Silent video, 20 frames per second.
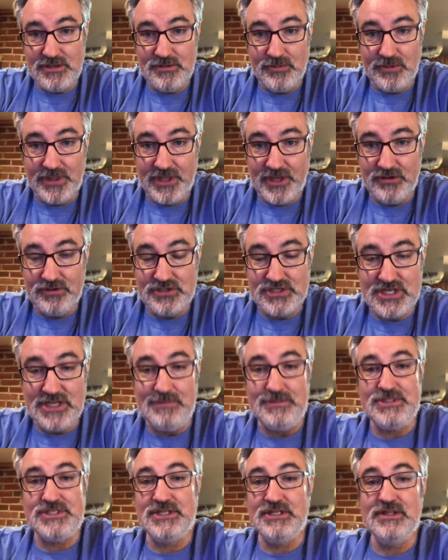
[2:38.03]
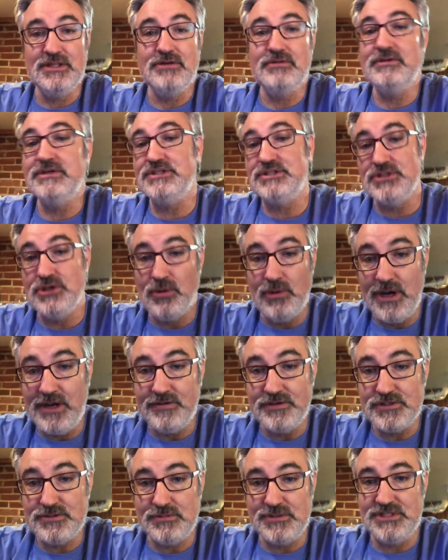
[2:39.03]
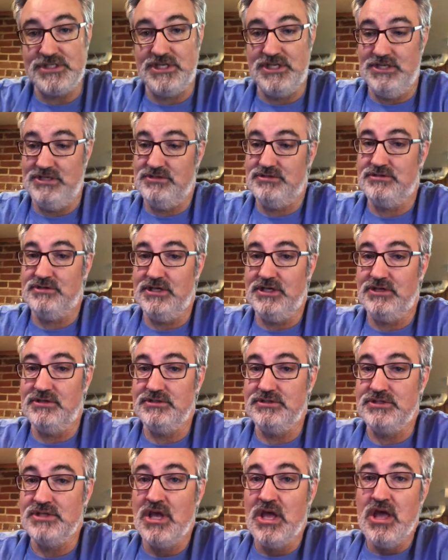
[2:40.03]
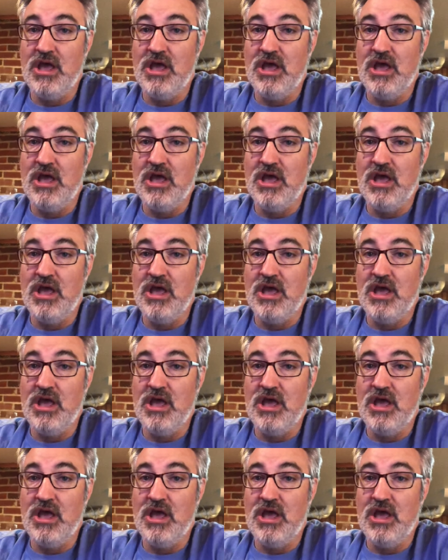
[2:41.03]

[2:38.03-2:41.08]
Without Jameson, there is no Irish whiskey industry, because